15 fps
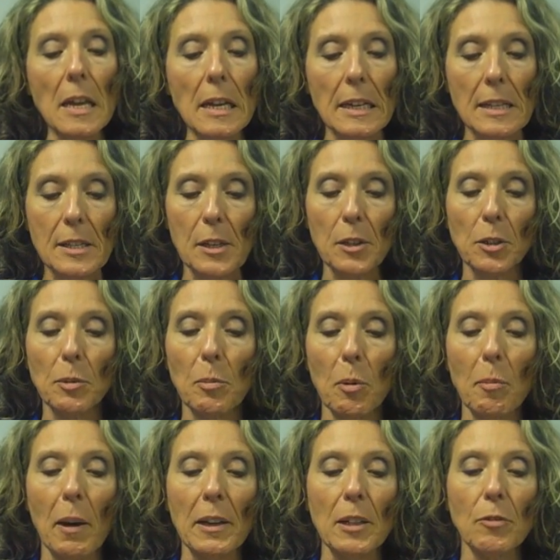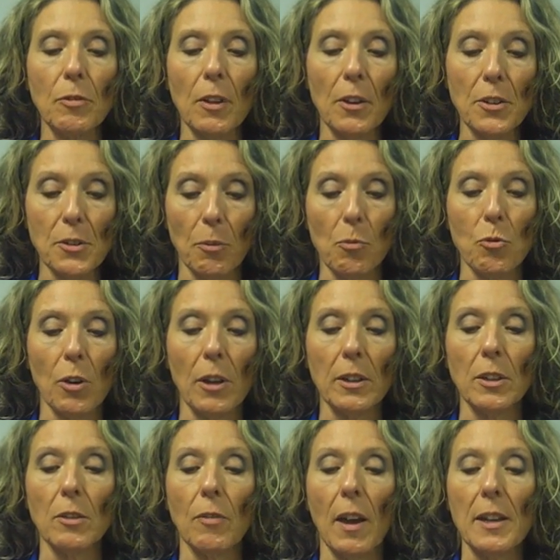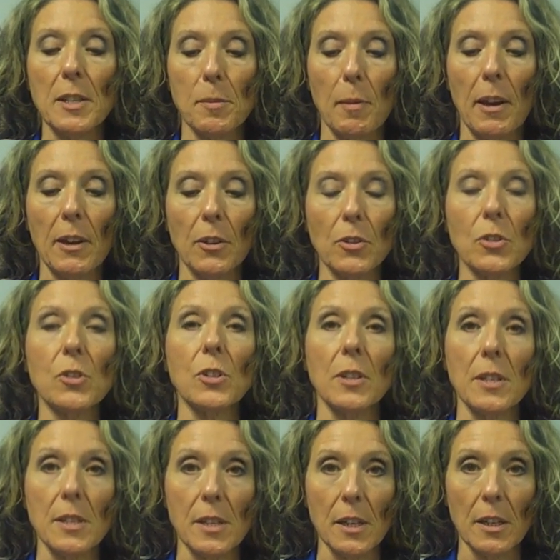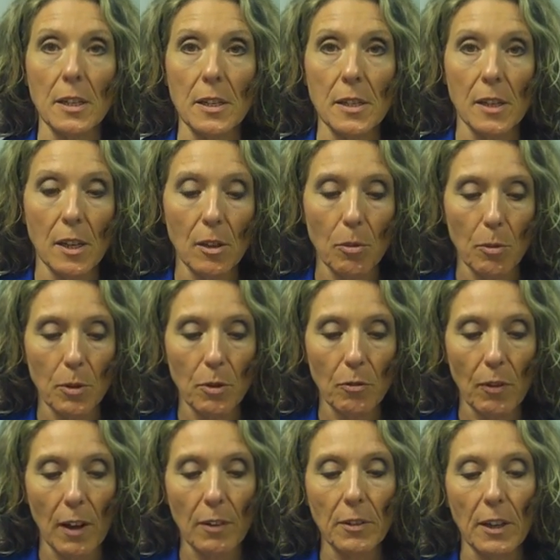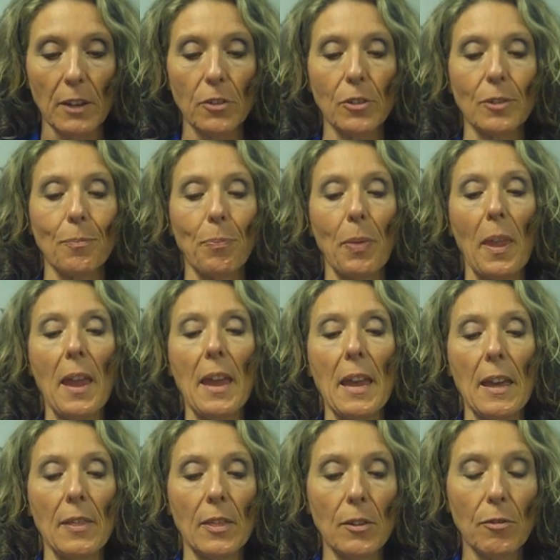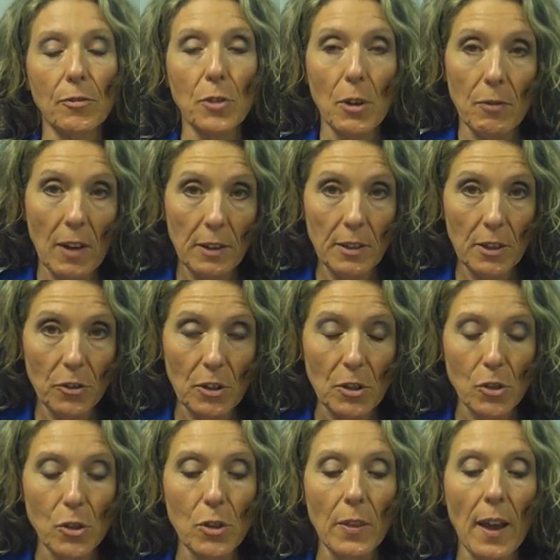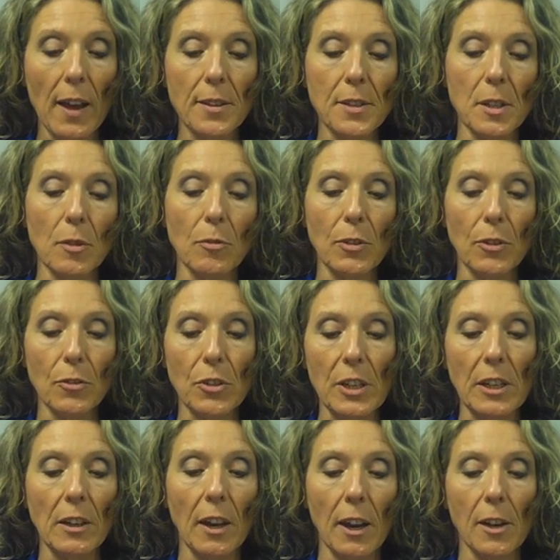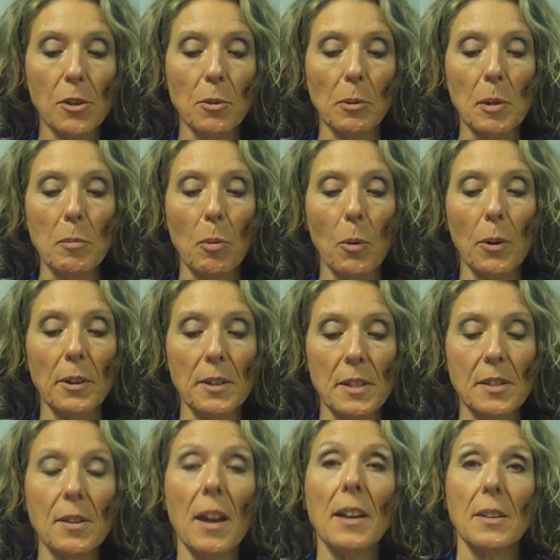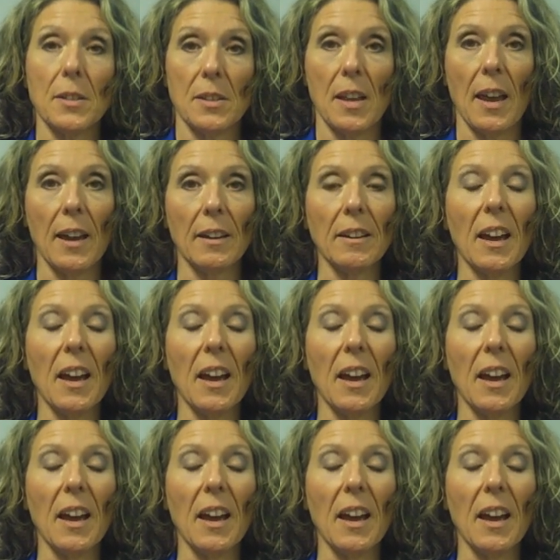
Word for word: Considerable money flows from drug and device makers to the CDC through the foundation. The foundation's 2015 annual report states that